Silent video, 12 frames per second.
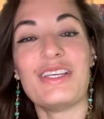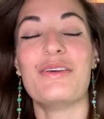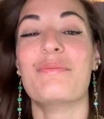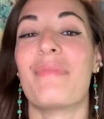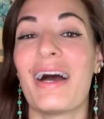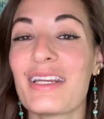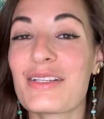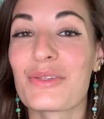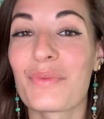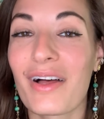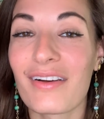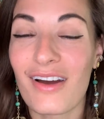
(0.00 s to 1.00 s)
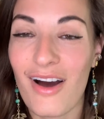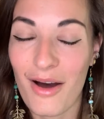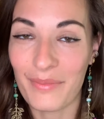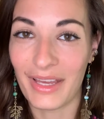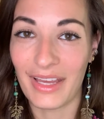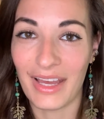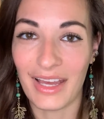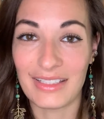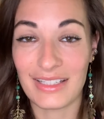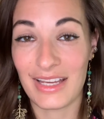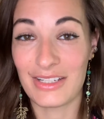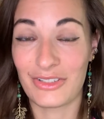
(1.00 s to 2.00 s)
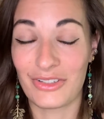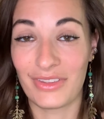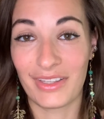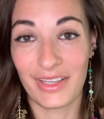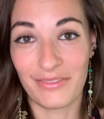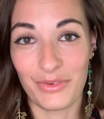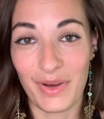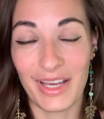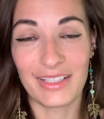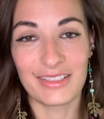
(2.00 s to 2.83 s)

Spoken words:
you might as well comment and enter the giveaway.